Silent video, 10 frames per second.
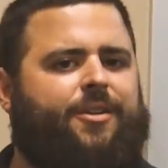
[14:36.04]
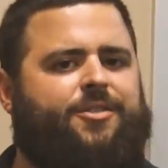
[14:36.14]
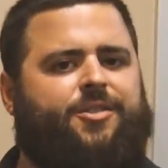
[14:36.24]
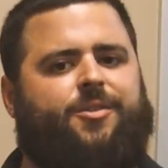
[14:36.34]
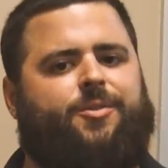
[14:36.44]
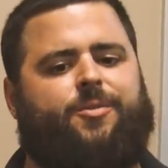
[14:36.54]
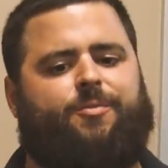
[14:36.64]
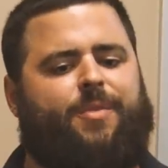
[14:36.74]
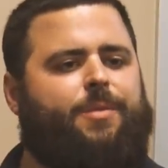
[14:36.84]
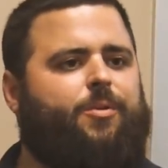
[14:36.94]
compared
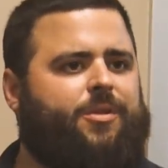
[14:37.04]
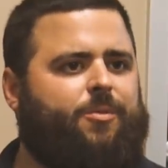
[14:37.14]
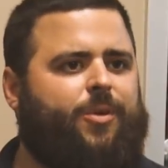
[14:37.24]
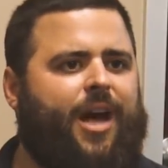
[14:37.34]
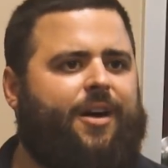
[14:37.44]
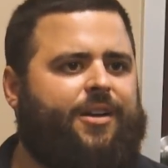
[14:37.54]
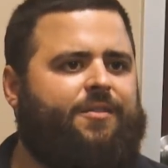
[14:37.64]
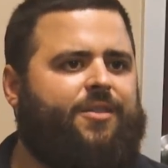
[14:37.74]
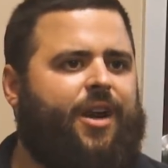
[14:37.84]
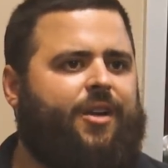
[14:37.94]
to maybe what the
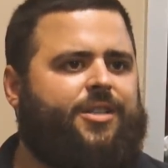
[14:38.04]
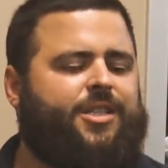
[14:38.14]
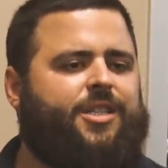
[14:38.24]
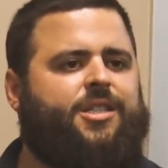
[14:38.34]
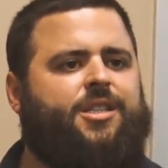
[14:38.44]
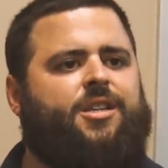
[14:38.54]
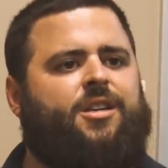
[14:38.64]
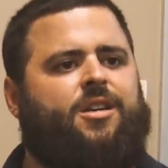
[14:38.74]
reality of the virus is?